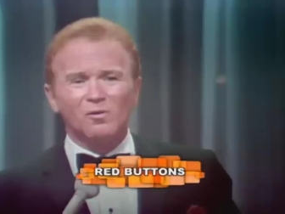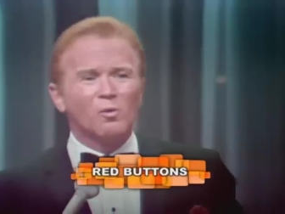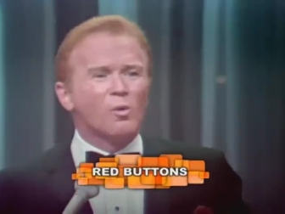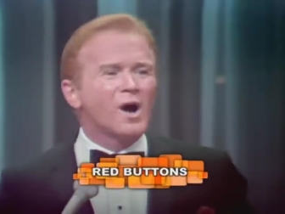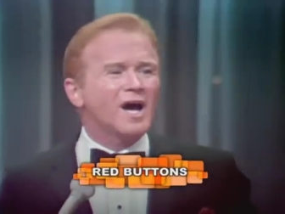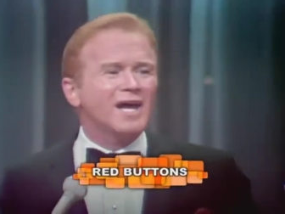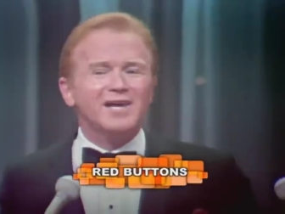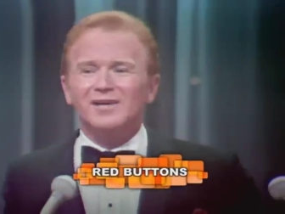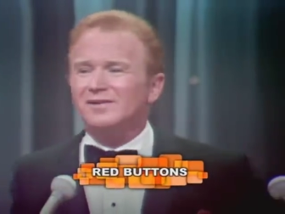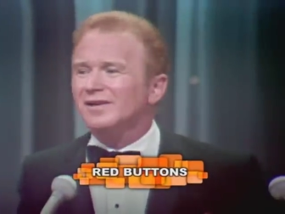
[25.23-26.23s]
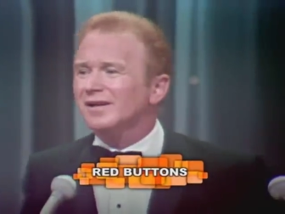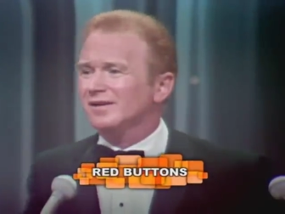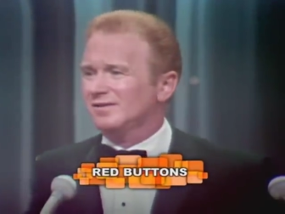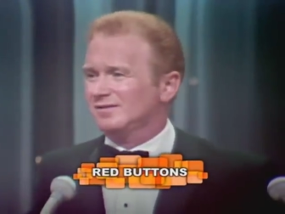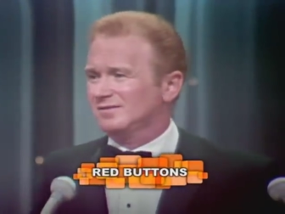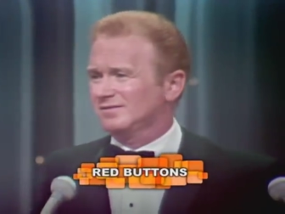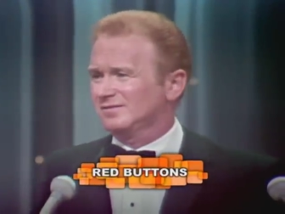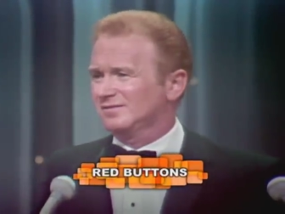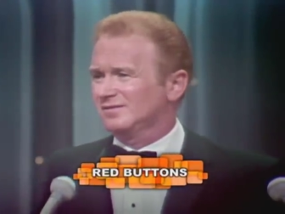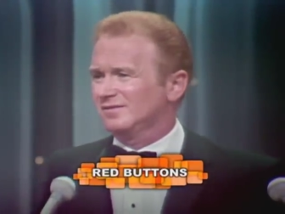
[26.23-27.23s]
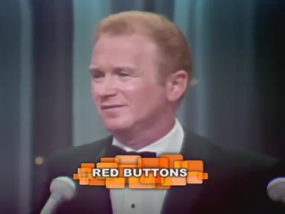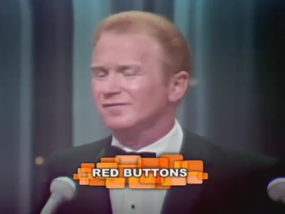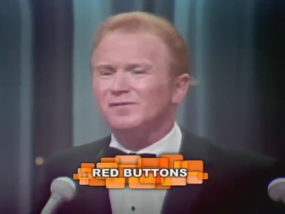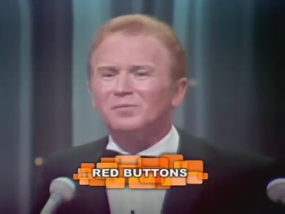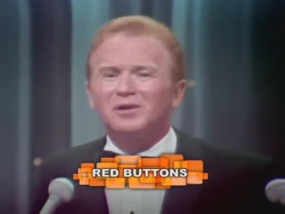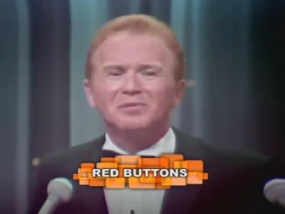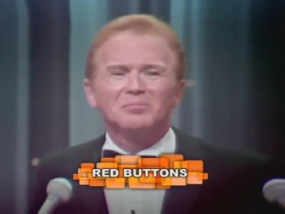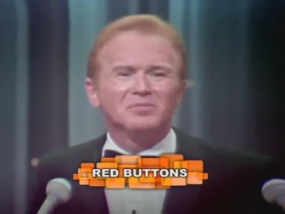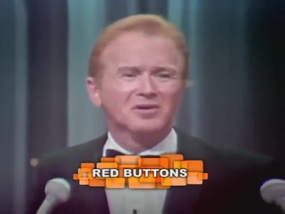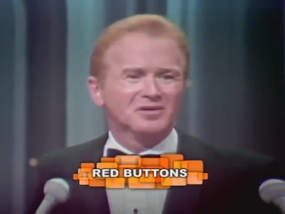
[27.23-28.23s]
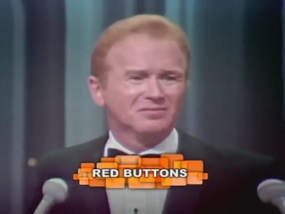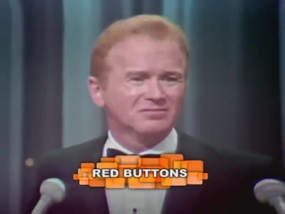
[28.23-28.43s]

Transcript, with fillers: Why a dinner for Milton Berle?